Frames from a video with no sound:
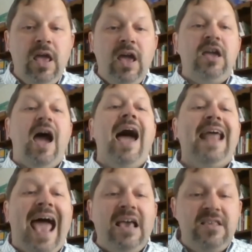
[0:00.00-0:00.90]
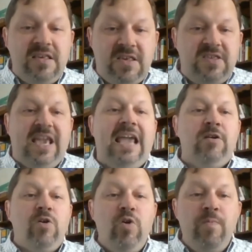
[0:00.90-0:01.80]
God as a
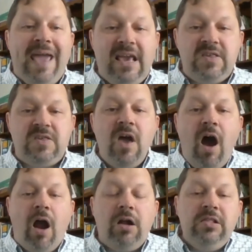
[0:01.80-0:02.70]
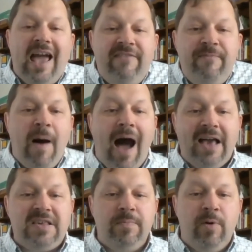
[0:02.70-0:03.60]
sustainer who makes our life
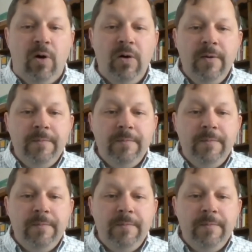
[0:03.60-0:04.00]
possible.